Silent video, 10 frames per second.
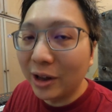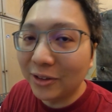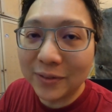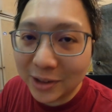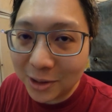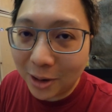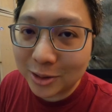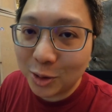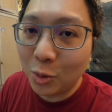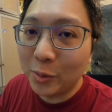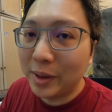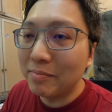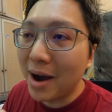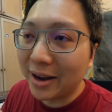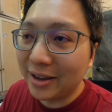one of the dogs would be
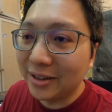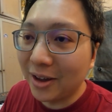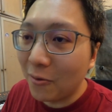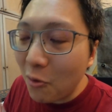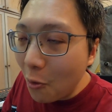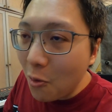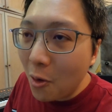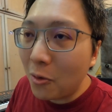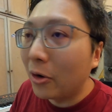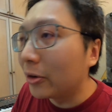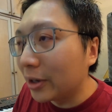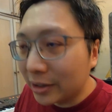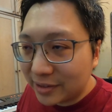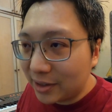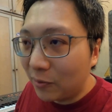barking like whoa, whoa, or
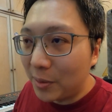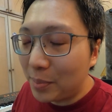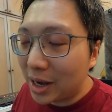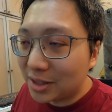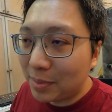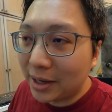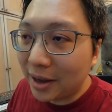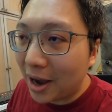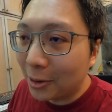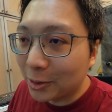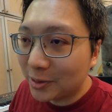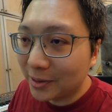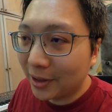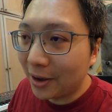like someone passed by the house.